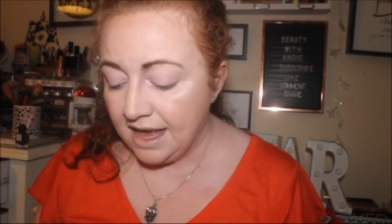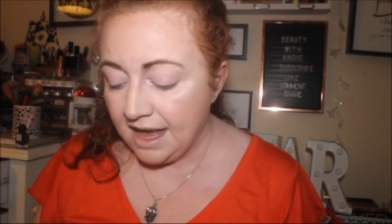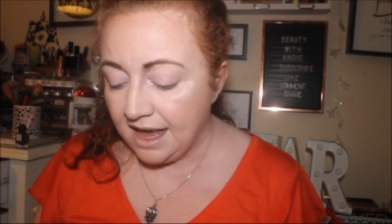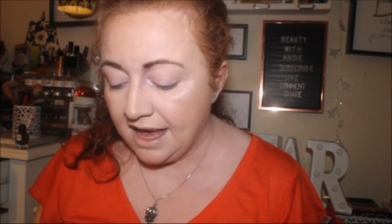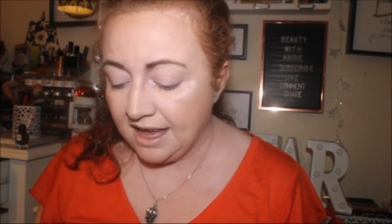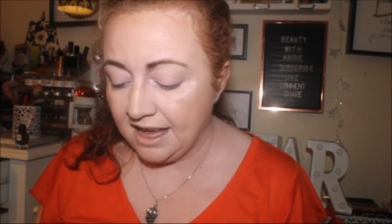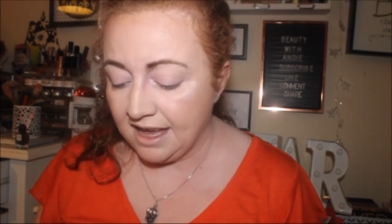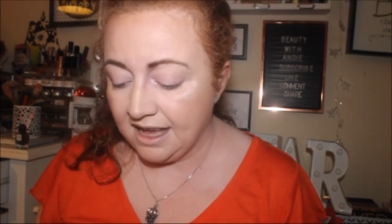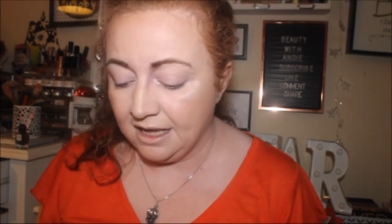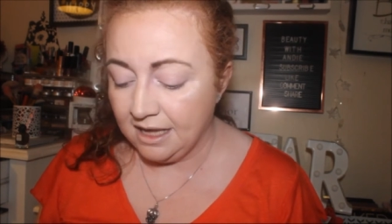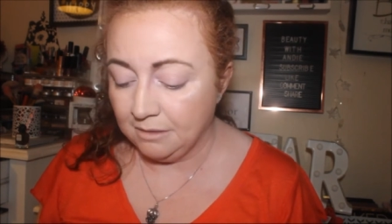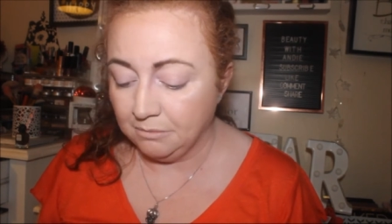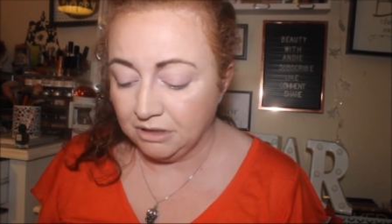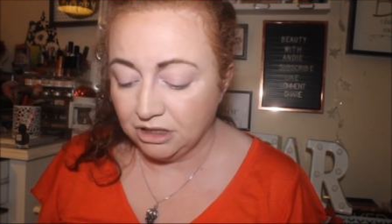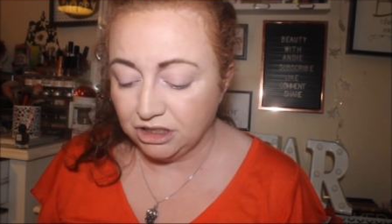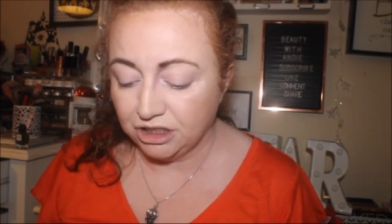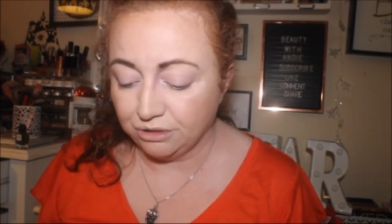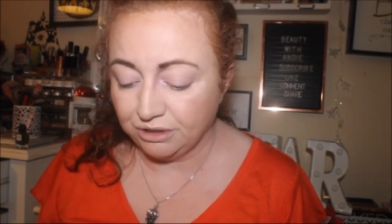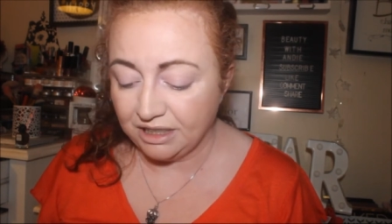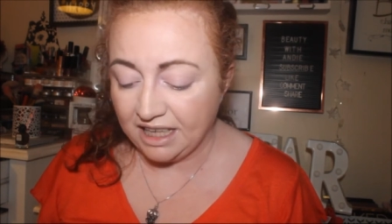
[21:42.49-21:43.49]
Um,
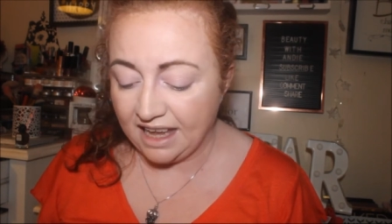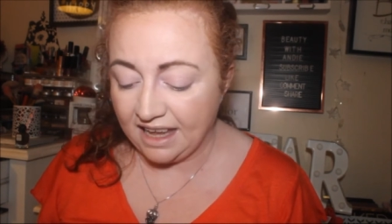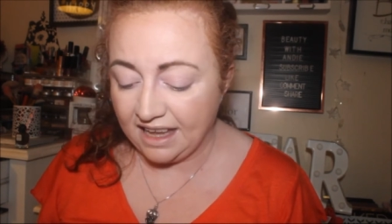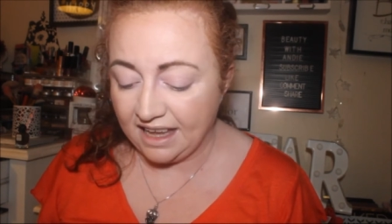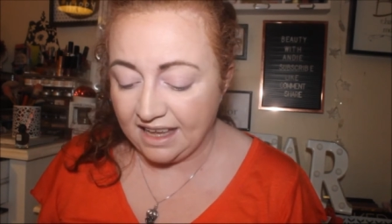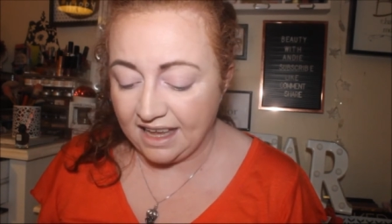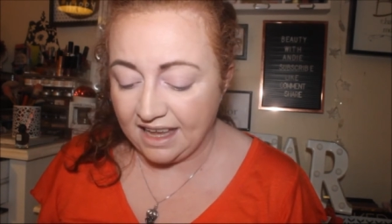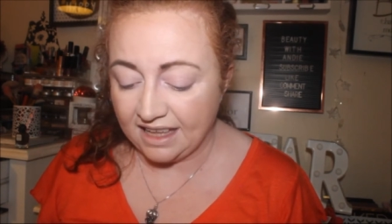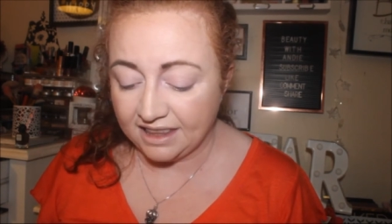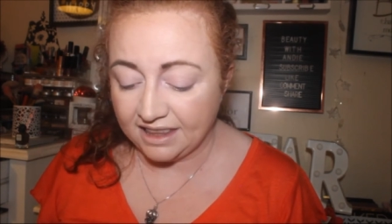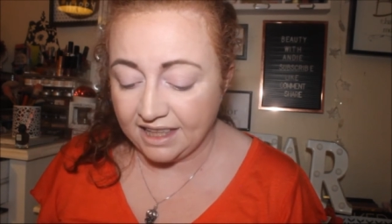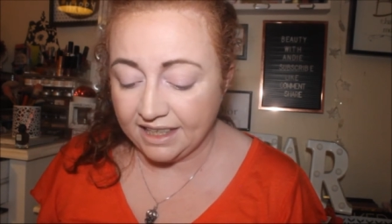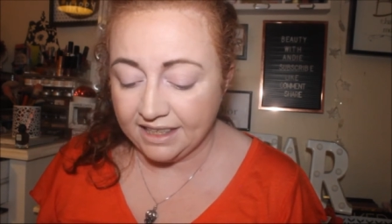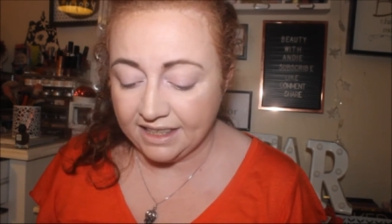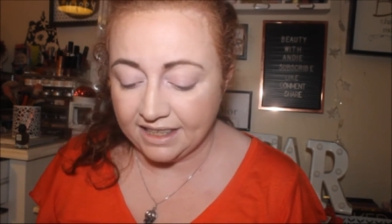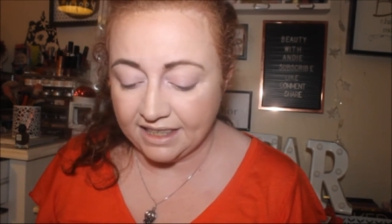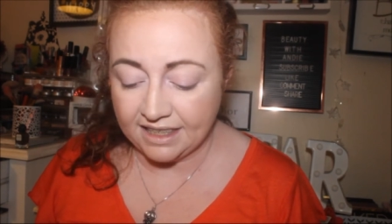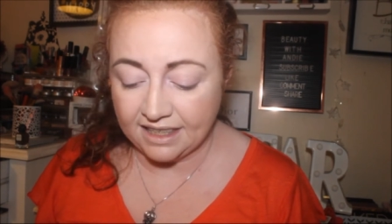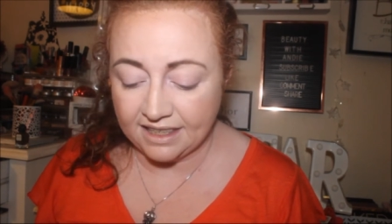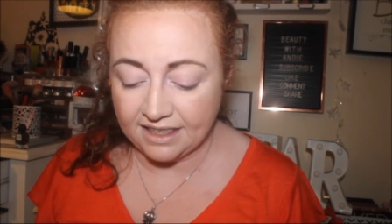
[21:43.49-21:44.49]
so yeah, I
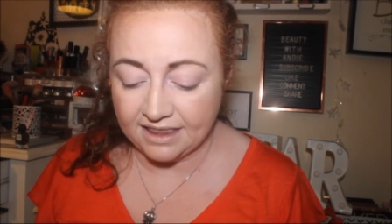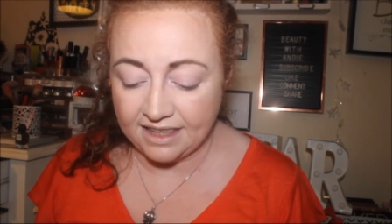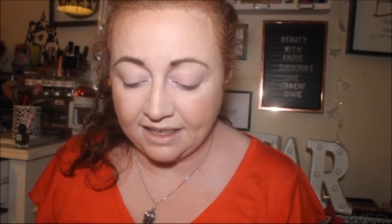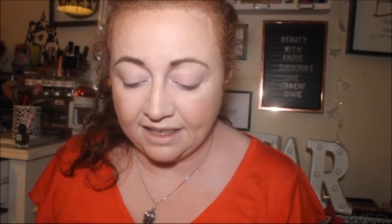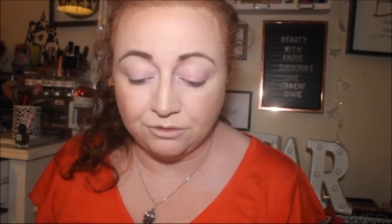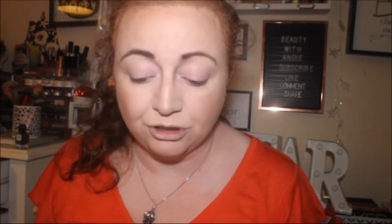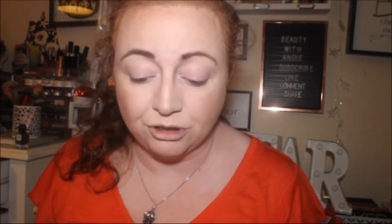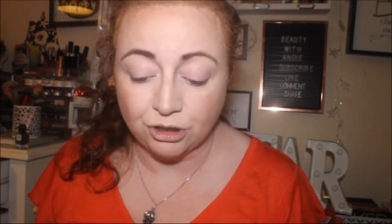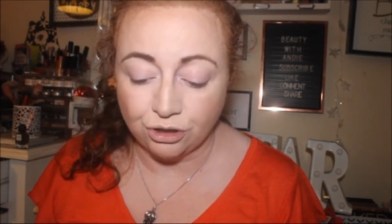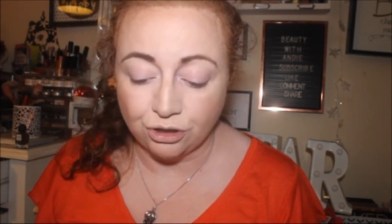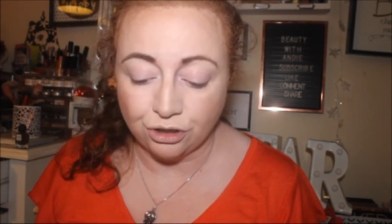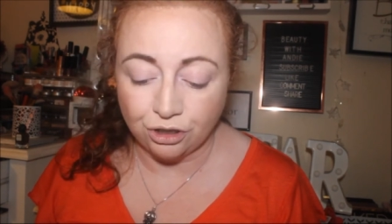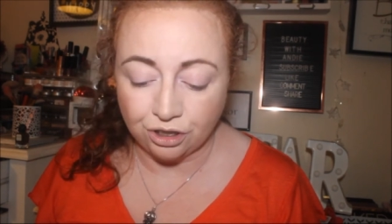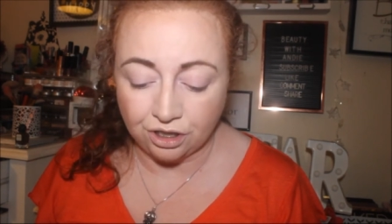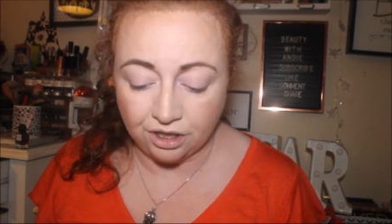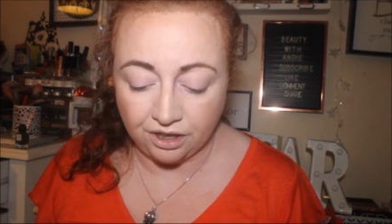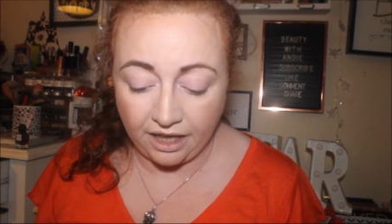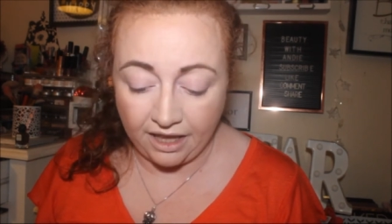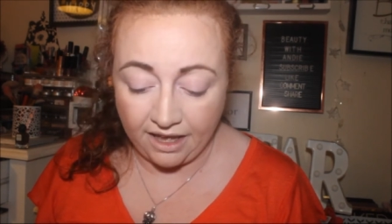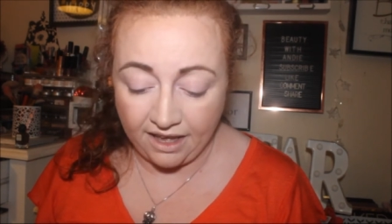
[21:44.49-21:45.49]
think they've done
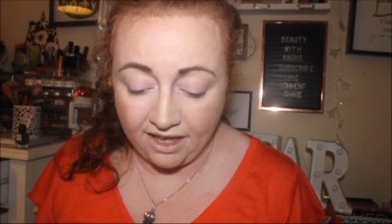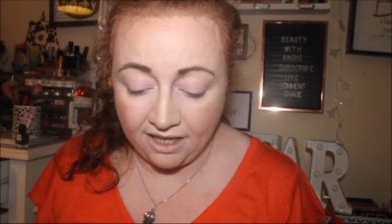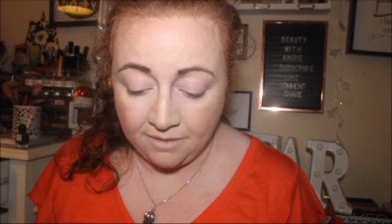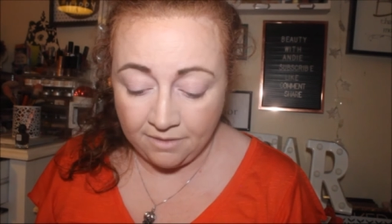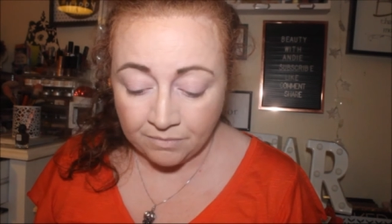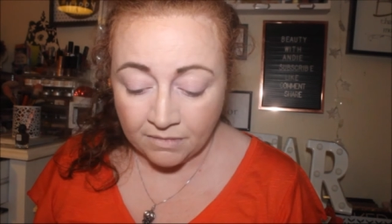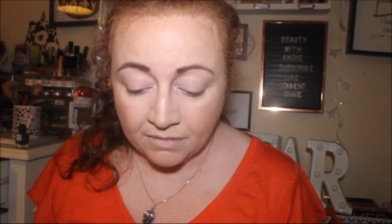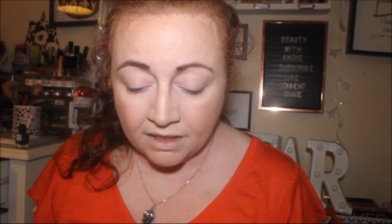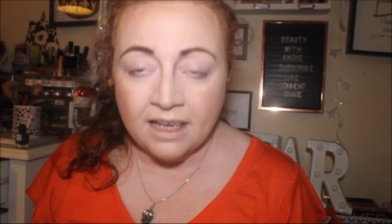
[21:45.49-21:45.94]
good there.